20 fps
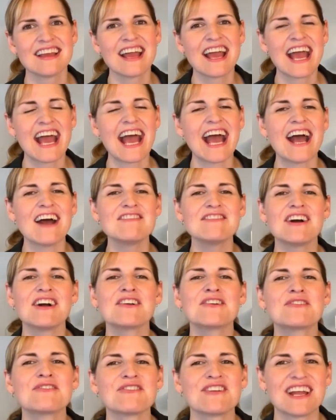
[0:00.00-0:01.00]
Have a
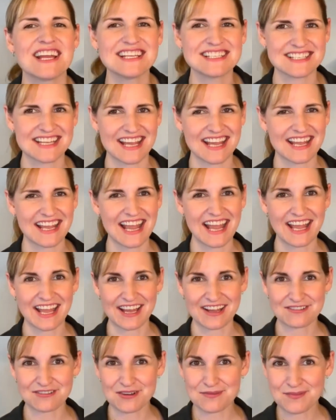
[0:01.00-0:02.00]
great day,
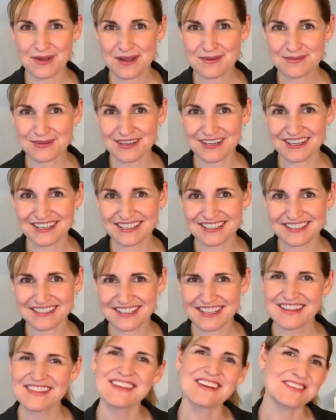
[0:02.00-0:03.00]
and remember,
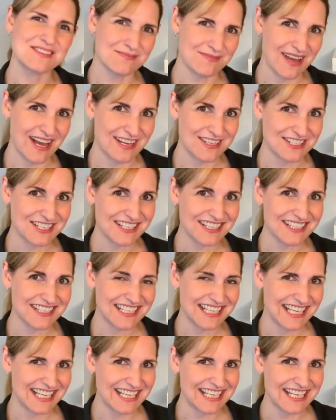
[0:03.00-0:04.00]
there's magic
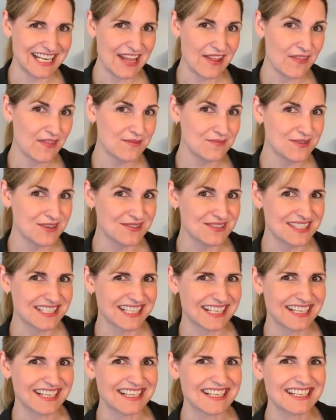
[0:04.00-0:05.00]
in the
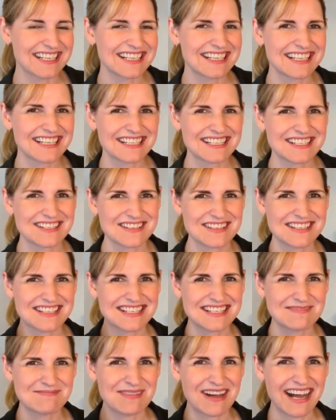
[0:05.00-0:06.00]
music.
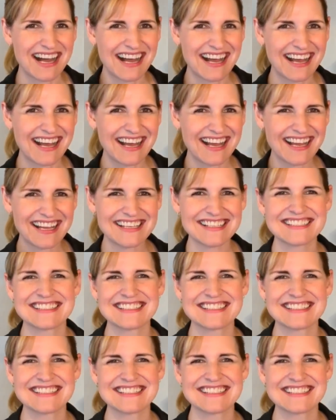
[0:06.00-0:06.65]
Bye.